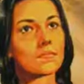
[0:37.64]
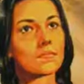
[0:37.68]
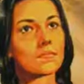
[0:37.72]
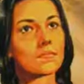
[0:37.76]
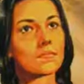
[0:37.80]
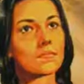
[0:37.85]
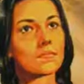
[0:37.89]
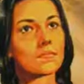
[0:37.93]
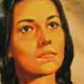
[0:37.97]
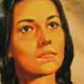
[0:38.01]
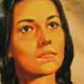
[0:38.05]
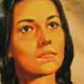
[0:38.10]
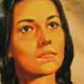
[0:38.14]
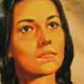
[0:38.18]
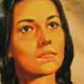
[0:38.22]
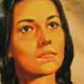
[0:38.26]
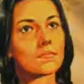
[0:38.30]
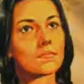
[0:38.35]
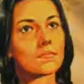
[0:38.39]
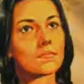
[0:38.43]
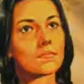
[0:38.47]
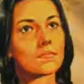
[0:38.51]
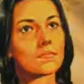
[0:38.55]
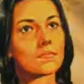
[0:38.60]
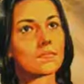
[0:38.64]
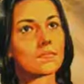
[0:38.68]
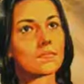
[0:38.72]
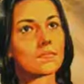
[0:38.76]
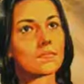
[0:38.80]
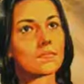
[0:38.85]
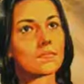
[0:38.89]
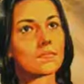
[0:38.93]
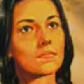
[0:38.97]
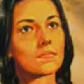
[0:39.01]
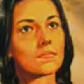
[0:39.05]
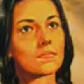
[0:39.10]

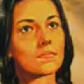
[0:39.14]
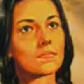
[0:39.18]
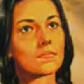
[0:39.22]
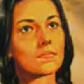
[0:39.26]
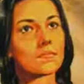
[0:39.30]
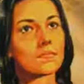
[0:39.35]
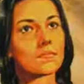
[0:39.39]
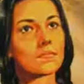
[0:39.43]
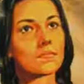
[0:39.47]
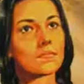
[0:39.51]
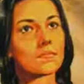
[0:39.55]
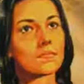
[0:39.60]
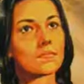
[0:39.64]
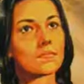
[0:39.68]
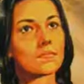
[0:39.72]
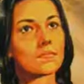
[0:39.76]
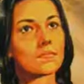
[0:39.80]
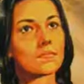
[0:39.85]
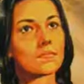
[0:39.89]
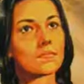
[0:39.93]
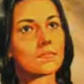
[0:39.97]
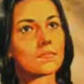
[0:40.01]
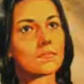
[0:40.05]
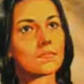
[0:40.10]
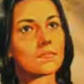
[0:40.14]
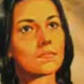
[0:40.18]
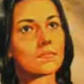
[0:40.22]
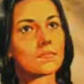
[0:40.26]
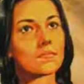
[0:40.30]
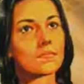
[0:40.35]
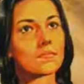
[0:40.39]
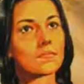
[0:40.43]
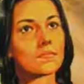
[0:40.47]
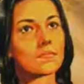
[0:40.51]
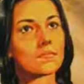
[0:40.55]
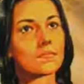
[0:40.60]

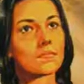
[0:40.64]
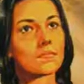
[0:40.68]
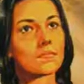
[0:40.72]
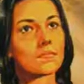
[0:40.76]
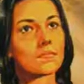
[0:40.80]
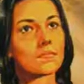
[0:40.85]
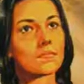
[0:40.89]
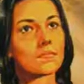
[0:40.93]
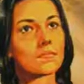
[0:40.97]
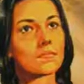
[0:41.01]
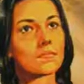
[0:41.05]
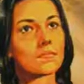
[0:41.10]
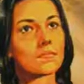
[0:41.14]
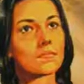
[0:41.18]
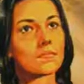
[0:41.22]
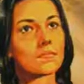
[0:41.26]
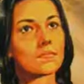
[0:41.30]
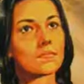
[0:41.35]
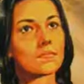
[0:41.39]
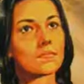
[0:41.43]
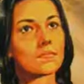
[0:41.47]
(no lip movement)